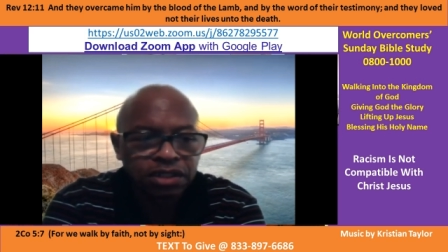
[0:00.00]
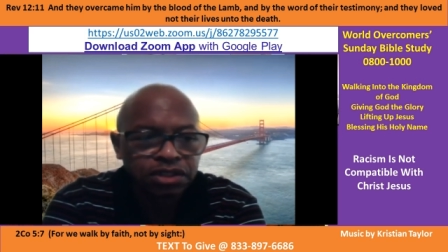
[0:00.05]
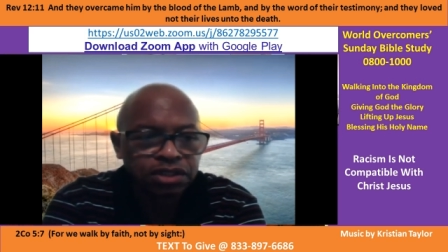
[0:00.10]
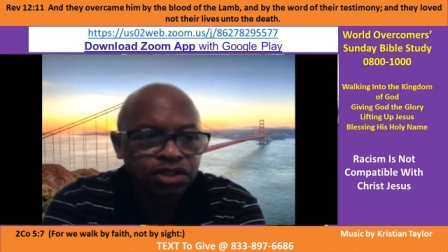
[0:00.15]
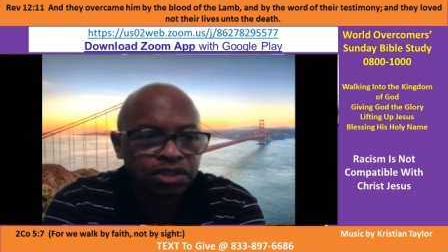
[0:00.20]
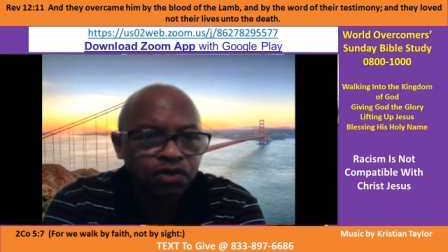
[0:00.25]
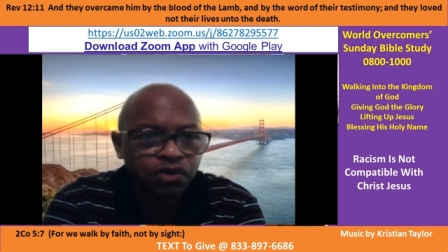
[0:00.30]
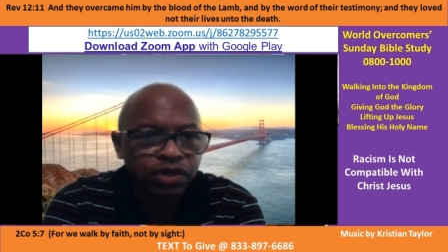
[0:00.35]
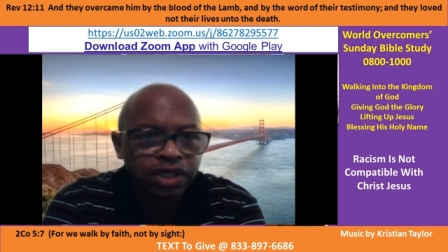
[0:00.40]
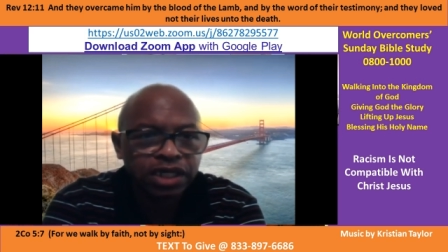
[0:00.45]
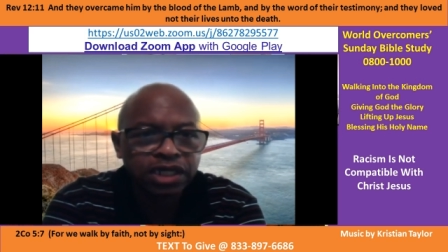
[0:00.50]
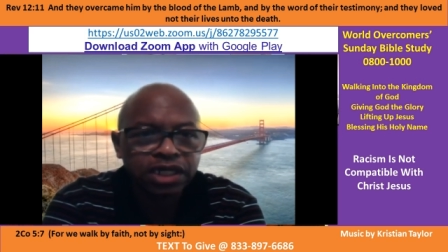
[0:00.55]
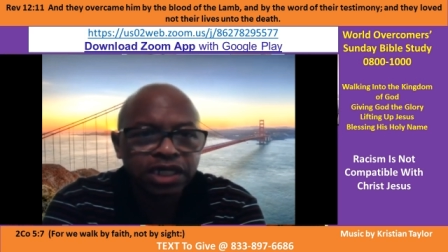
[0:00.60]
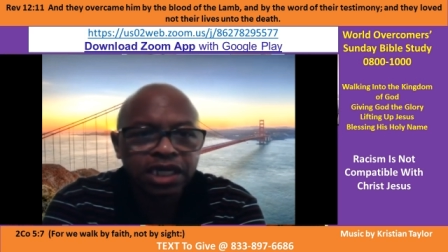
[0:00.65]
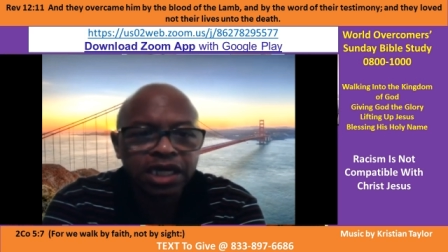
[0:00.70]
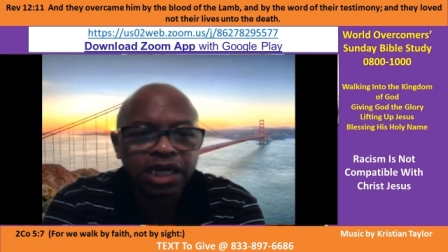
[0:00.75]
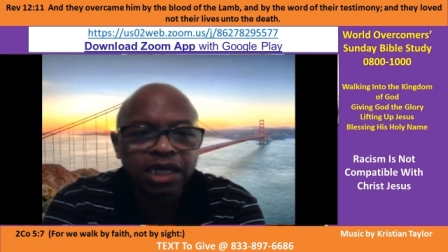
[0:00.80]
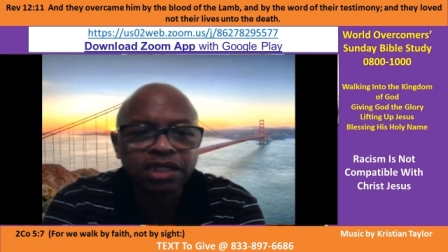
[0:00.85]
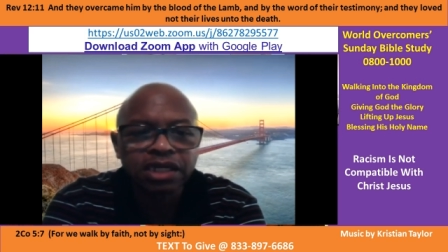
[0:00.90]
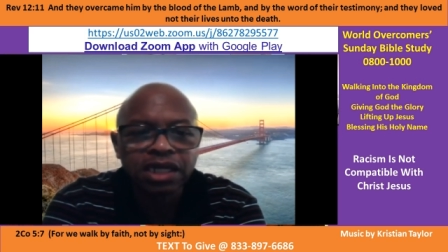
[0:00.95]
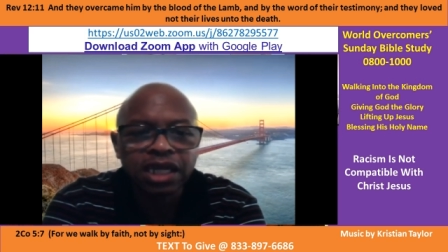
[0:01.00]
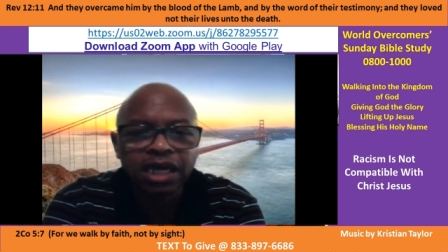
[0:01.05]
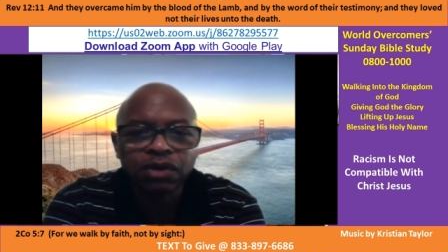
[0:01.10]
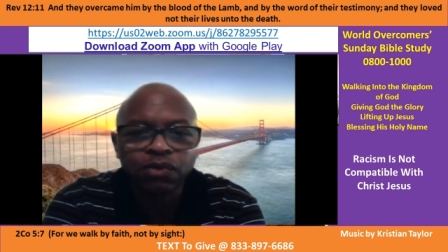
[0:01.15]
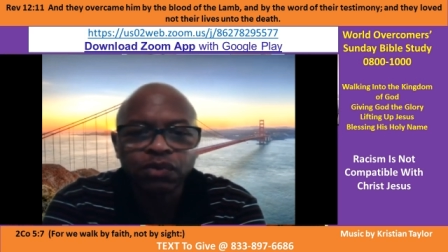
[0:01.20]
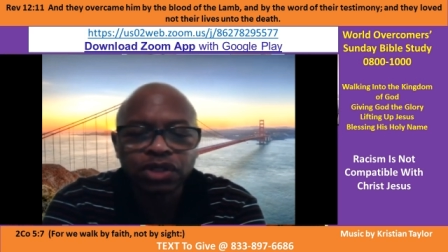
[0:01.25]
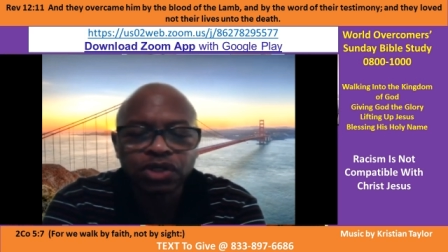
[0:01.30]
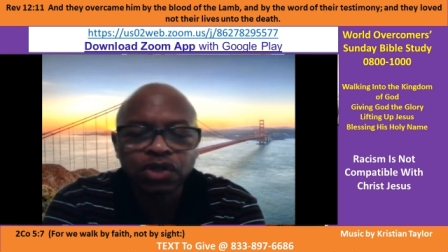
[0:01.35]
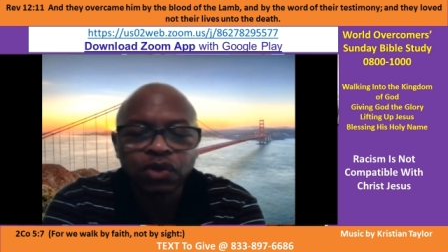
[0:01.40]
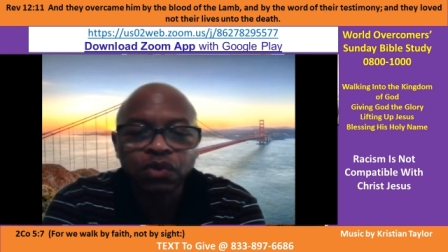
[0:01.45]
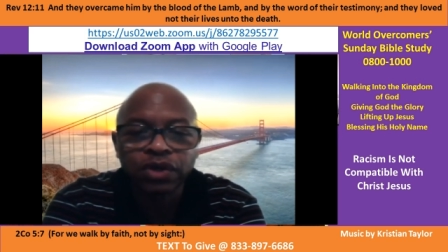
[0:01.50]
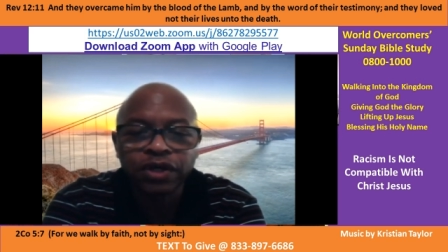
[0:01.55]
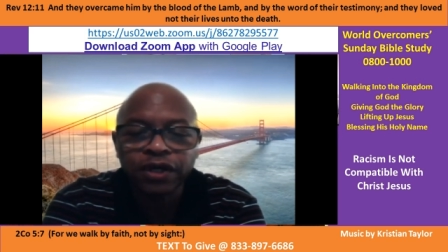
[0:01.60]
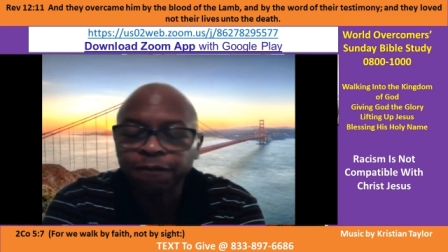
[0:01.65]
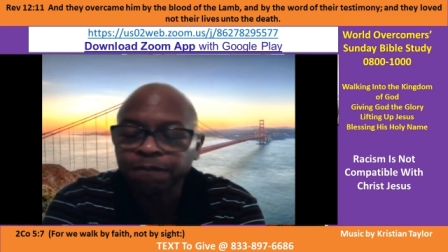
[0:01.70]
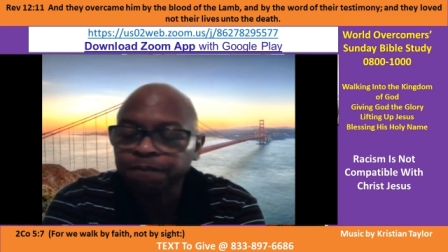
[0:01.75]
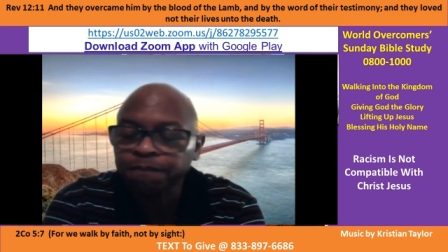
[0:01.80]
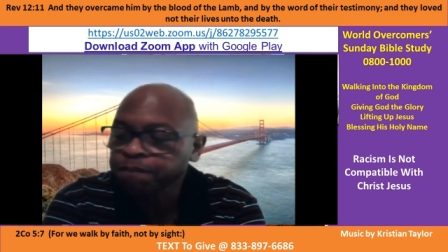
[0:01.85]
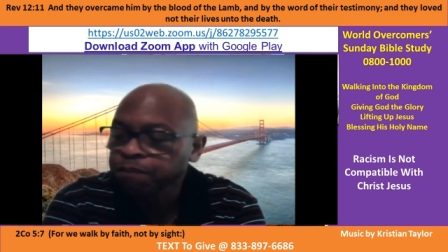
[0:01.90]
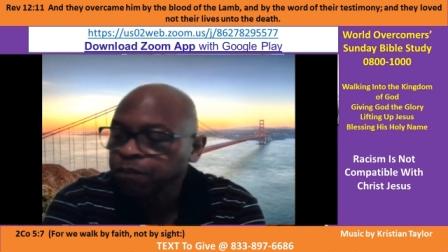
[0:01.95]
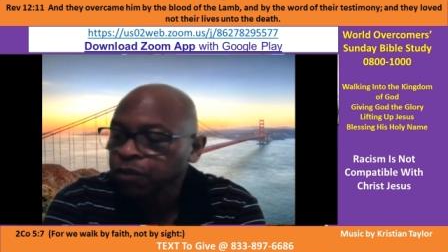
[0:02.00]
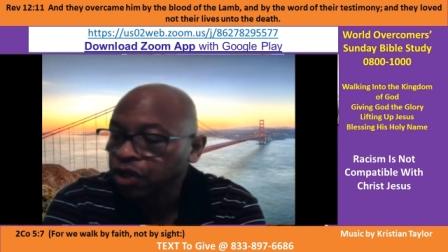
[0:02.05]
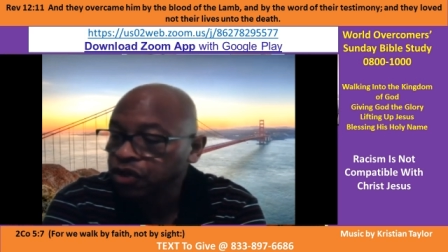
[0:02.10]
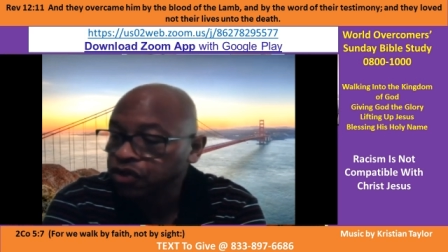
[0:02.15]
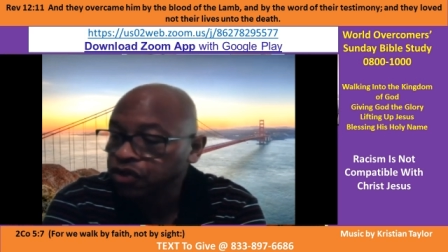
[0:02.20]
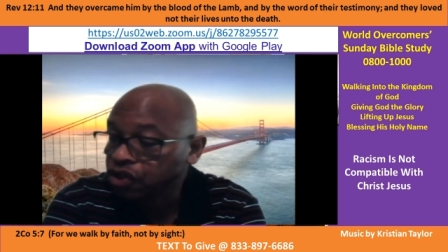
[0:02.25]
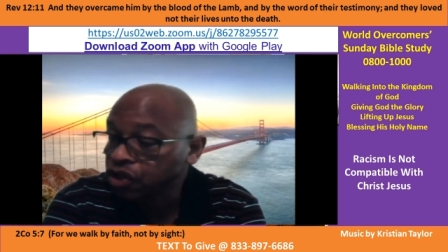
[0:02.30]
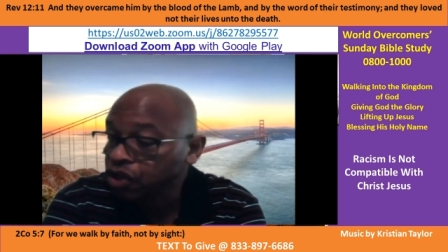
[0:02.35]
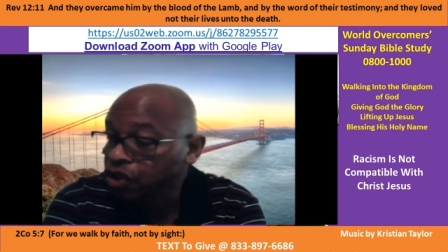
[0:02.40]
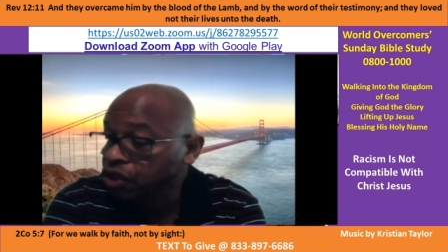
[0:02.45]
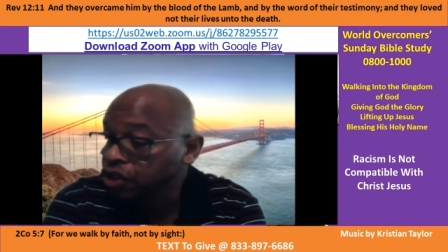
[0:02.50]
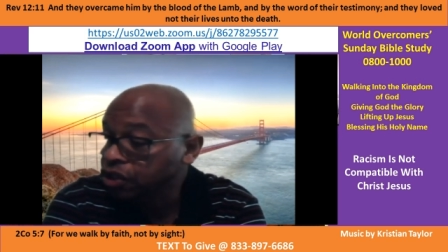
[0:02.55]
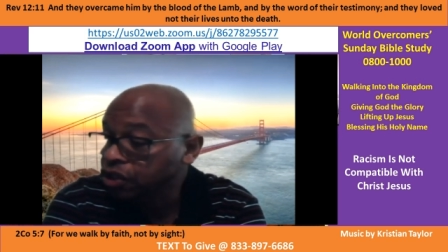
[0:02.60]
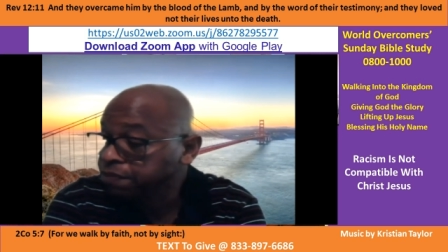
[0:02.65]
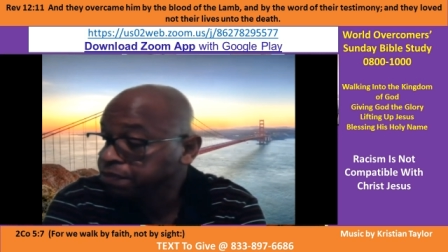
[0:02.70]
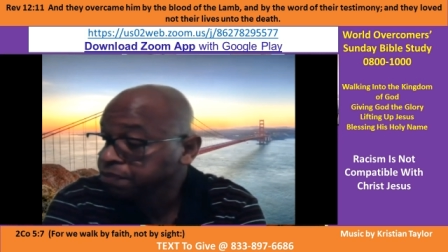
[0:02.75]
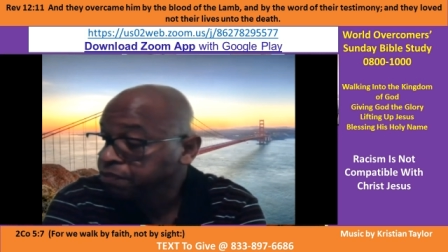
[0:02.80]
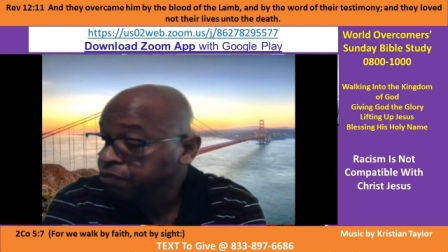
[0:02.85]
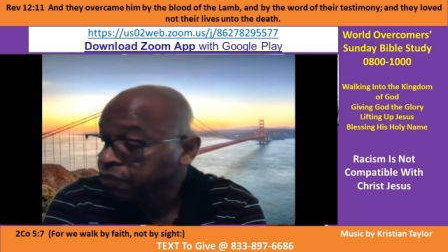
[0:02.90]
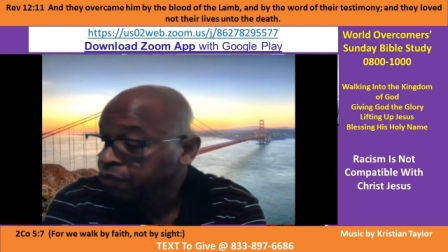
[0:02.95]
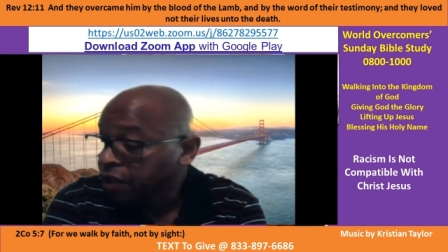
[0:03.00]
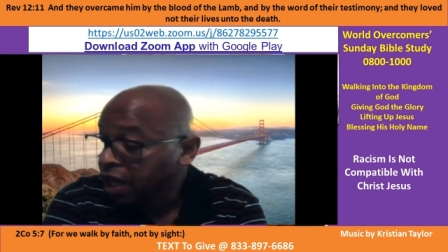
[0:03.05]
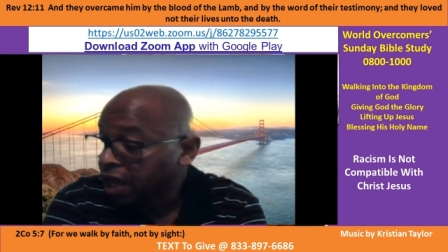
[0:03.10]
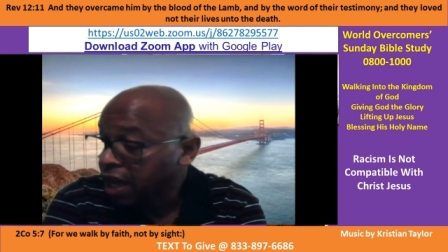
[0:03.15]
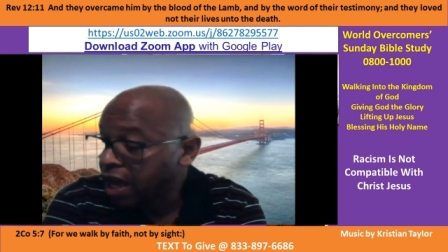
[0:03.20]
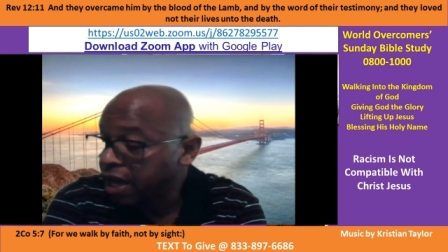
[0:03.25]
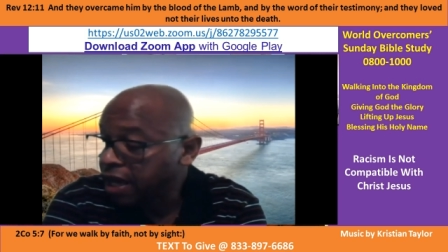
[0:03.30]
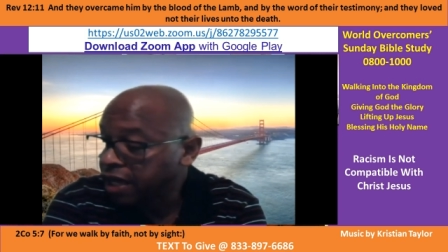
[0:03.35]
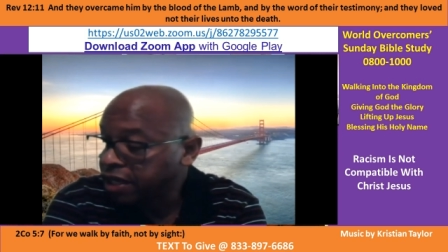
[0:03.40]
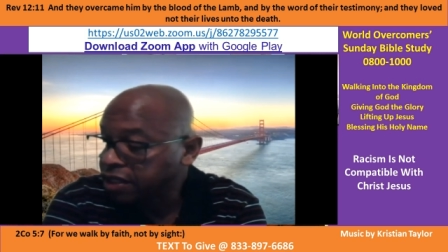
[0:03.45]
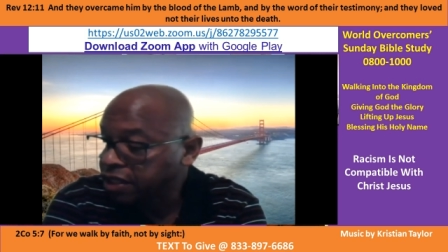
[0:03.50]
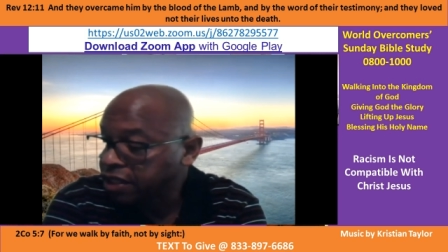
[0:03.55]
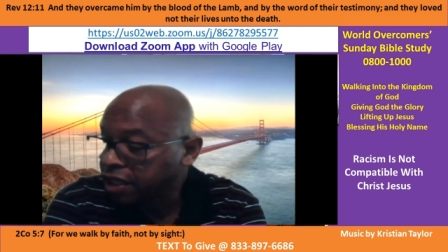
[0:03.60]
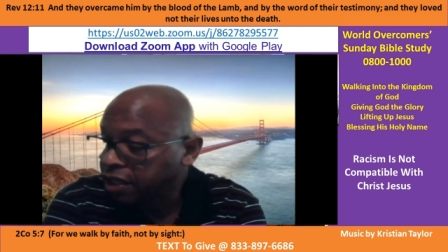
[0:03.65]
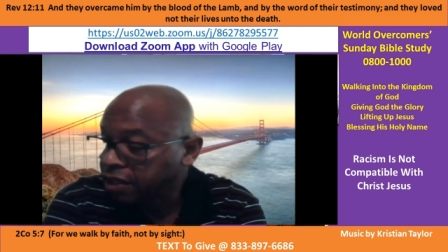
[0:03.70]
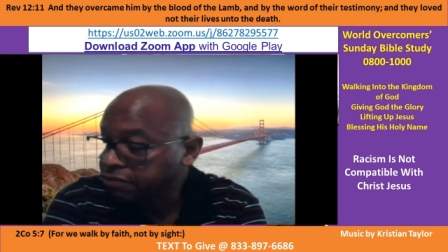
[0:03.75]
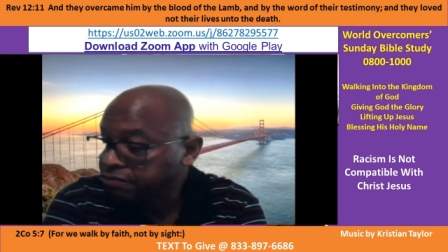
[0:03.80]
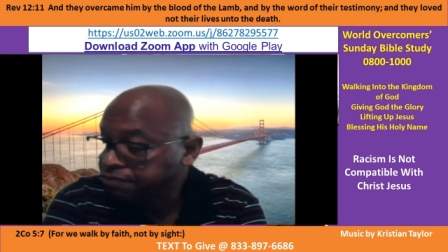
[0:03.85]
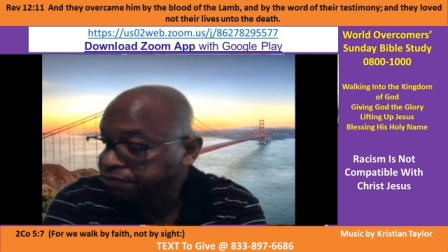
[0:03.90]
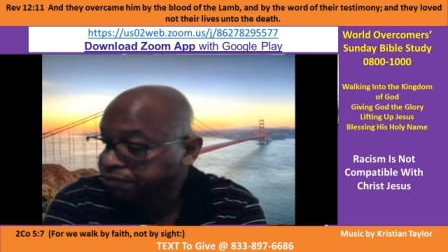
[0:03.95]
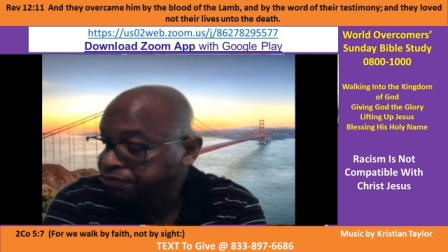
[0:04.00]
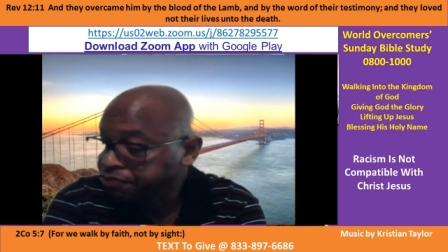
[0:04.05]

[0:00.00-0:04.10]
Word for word: you know, getting together like we're doing, is good, and. Um,